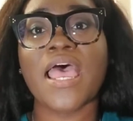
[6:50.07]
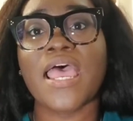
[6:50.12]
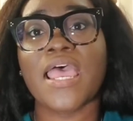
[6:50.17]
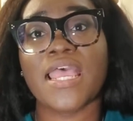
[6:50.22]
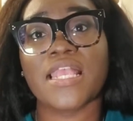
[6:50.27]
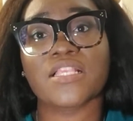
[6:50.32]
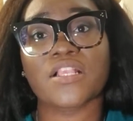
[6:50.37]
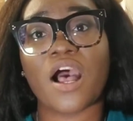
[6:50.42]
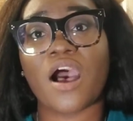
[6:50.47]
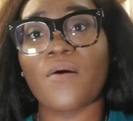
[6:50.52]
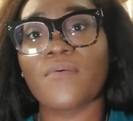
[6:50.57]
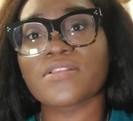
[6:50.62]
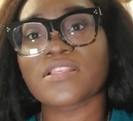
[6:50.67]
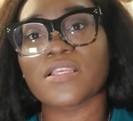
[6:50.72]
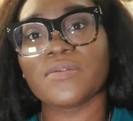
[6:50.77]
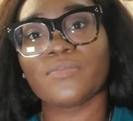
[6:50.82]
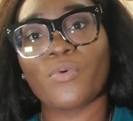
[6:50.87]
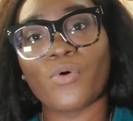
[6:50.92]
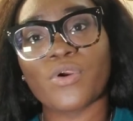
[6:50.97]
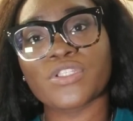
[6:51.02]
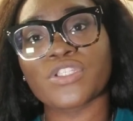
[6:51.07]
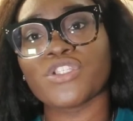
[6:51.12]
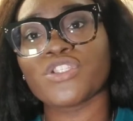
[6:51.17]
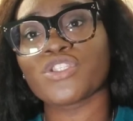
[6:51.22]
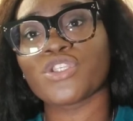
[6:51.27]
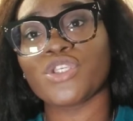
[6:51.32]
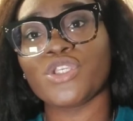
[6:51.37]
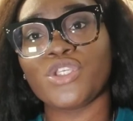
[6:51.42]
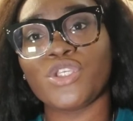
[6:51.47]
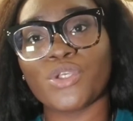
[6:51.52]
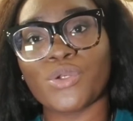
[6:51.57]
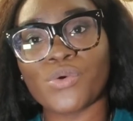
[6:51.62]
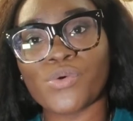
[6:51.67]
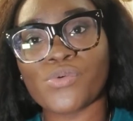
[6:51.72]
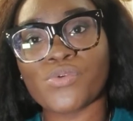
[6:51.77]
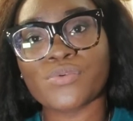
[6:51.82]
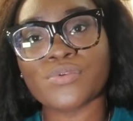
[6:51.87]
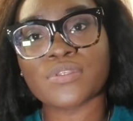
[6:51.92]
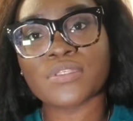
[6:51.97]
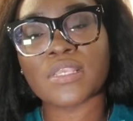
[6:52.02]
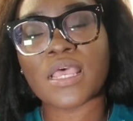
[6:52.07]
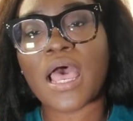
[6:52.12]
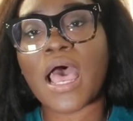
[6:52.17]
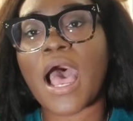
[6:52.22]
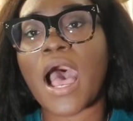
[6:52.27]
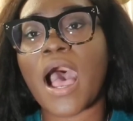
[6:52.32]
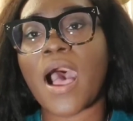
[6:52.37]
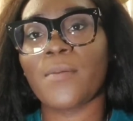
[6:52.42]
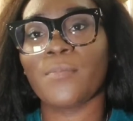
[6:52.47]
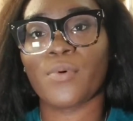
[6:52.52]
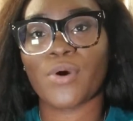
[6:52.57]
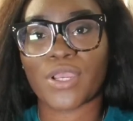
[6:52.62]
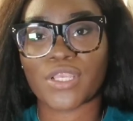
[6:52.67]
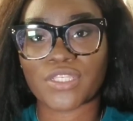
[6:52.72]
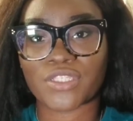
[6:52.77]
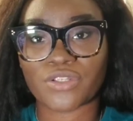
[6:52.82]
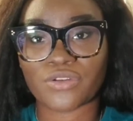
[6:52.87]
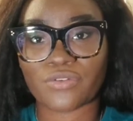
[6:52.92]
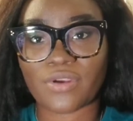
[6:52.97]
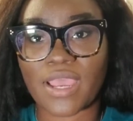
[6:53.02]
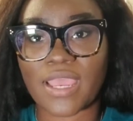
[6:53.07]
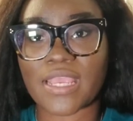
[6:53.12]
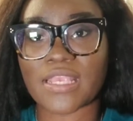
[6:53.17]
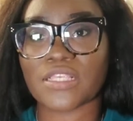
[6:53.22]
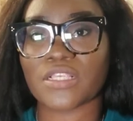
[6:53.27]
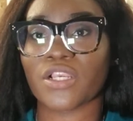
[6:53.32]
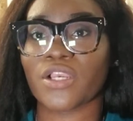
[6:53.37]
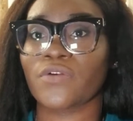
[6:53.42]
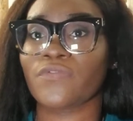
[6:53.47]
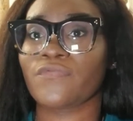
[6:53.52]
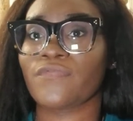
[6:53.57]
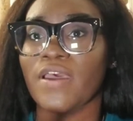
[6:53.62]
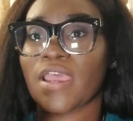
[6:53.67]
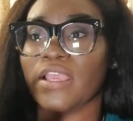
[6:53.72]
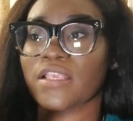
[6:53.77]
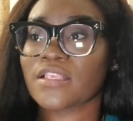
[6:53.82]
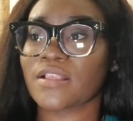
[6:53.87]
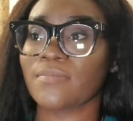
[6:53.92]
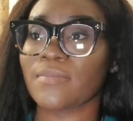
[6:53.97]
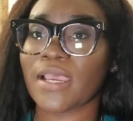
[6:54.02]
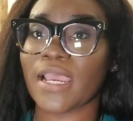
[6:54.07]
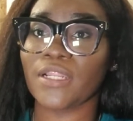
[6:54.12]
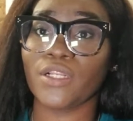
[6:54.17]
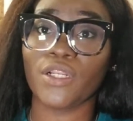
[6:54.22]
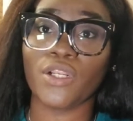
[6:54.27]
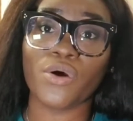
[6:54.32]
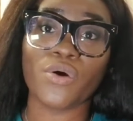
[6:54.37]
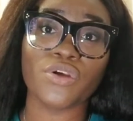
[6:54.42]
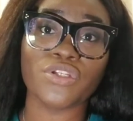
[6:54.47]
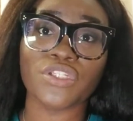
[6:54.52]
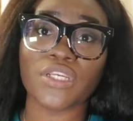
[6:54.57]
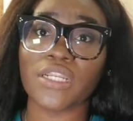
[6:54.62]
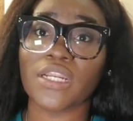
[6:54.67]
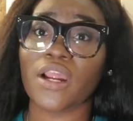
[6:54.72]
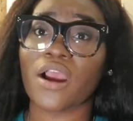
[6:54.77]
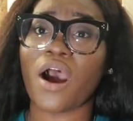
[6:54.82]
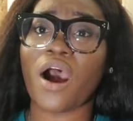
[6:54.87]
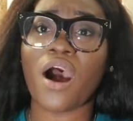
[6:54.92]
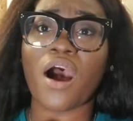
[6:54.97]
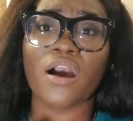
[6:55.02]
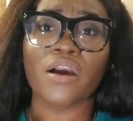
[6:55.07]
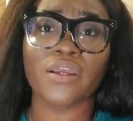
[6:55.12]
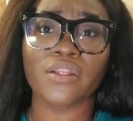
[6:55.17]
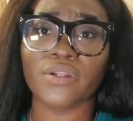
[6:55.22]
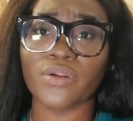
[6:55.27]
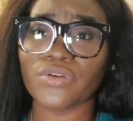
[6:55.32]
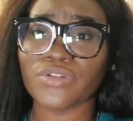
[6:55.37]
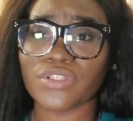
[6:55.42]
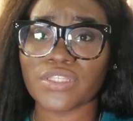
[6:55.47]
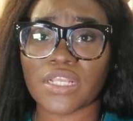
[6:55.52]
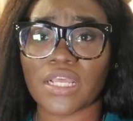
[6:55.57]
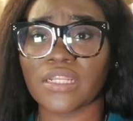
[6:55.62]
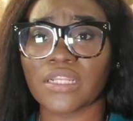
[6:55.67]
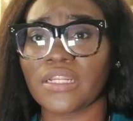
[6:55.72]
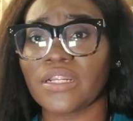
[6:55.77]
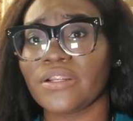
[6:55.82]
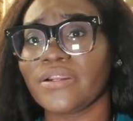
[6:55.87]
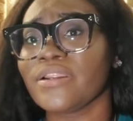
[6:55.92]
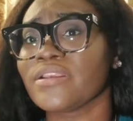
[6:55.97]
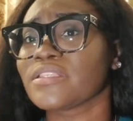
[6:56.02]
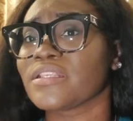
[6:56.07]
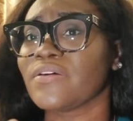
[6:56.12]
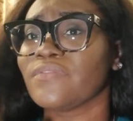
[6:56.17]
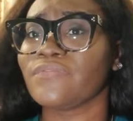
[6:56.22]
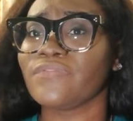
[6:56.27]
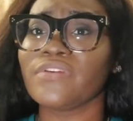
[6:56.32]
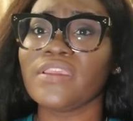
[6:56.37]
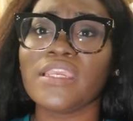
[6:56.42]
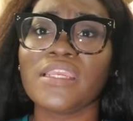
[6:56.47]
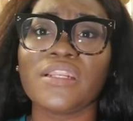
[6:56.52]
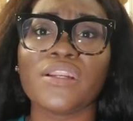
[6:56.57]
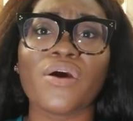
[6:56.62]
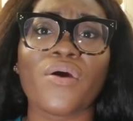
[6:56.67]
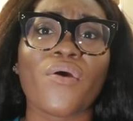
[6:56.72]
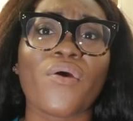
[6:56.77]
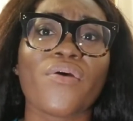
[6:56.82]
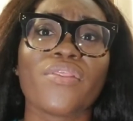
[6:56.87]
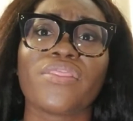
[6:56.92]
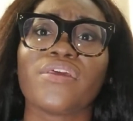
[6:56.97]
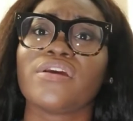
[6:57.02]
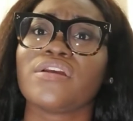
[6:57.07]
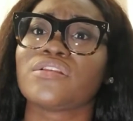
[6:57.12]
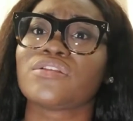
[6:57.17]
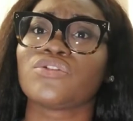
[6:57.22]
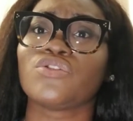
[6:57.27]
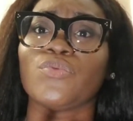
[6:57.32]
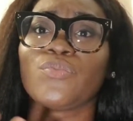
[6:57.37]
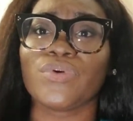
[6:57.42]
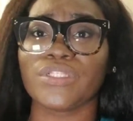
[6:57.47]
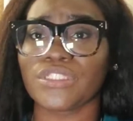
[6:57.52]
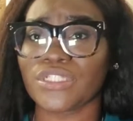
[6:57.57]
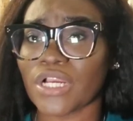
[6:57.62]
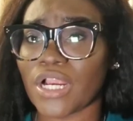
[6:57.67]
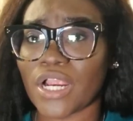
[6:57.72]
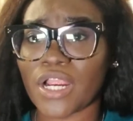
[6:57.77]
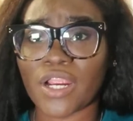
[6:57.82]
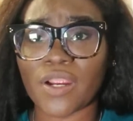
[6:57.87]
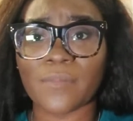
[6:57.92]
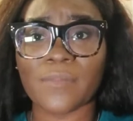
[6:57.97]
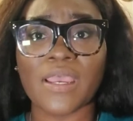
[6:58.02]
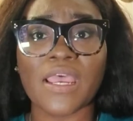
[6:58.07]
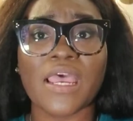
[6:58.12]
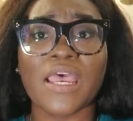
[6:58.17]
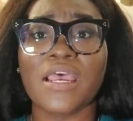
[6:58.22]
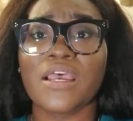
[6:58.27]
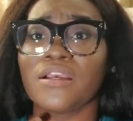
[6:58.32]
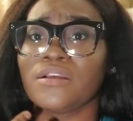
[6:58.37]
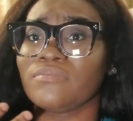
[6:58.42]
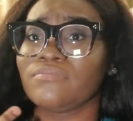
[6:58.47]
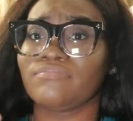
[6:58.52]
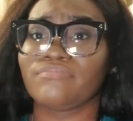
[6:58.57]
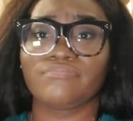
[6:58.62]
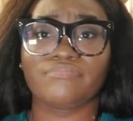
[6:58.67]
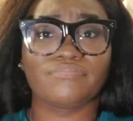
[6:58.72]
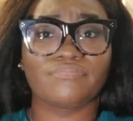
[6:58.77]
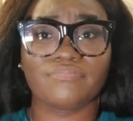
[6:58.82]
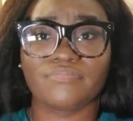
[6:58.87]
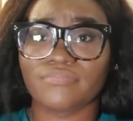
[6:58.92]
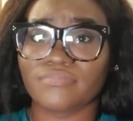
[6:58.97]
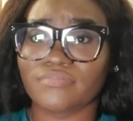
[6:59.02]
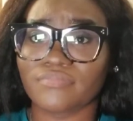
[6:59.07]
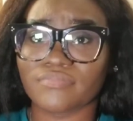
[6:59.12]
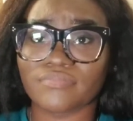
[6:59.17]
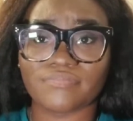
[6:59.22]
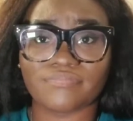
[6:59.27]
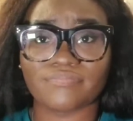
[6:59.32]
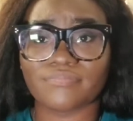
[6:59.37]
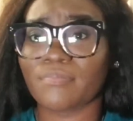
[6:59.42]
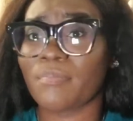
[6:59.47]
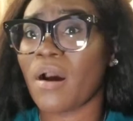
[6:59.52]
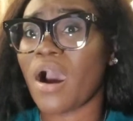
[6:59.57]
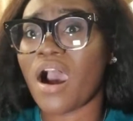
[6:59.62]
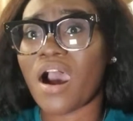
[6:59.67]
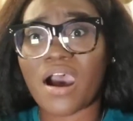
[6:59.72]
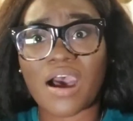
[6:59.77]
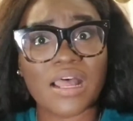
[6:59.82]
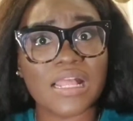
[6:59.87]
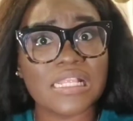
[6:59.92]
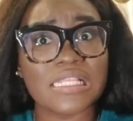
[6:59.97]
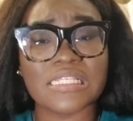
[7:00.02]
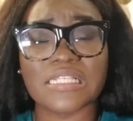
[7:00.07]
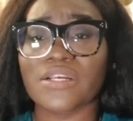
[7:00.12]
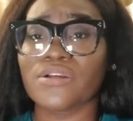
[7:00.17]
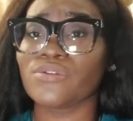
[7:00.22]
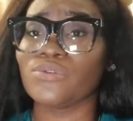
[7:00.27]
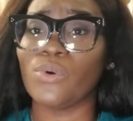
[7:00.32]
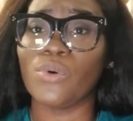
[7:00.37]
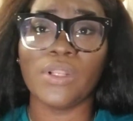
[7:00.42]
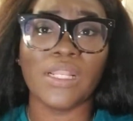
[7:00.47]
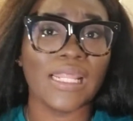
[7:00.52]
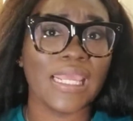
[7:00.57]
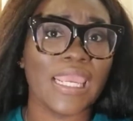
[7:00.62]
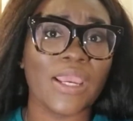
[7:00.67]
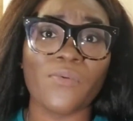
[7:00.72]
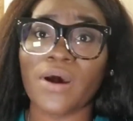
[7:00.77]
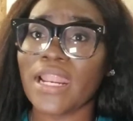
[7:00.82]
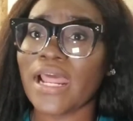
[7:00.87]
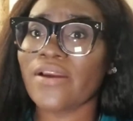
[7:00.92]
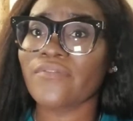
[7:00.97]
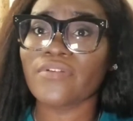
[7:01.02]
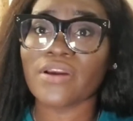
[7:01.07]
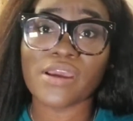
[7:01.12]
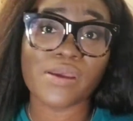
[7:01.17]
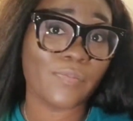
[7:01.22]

it's always important to use a moisturizer. Find some kind of lotion. They're all good lotions out there. There's Aveeno, there's Lubriderm, Pond's, there's Olay, whatever